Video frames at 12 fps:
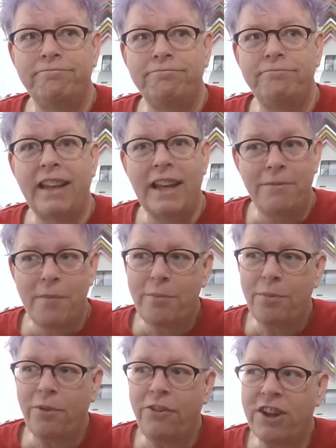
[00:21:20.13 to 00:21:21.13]
And if my
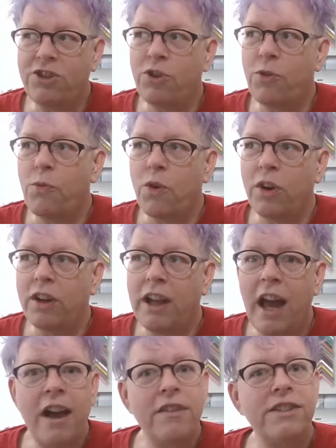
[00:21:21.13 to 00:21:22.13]
professional wore
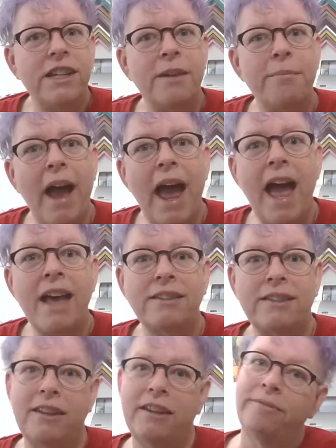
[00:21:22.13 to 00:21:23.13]
gloves and a
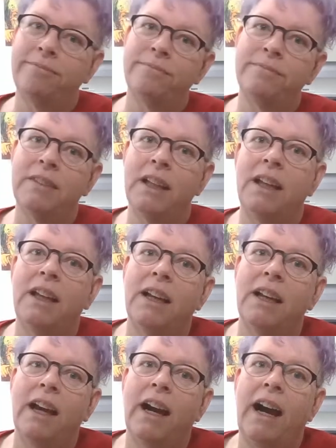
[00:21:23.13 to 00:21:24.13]
mask,
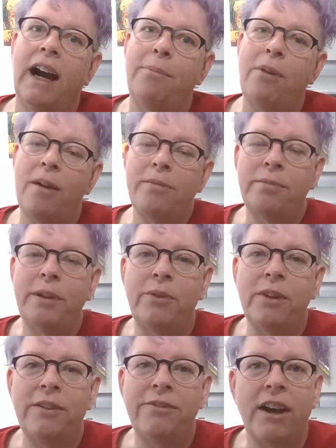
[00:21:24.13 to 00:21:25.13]
I probably
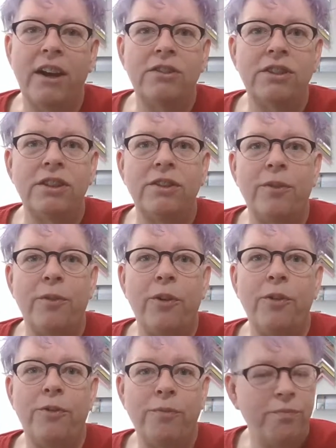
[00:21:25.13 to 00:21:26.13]
would have felt
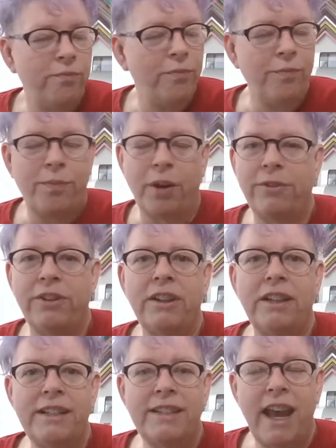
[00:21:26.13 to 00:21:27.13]

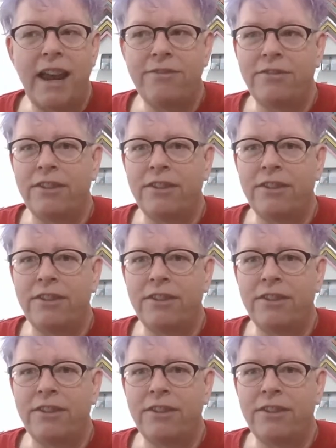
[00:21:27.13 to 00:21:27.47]
perfectly safe.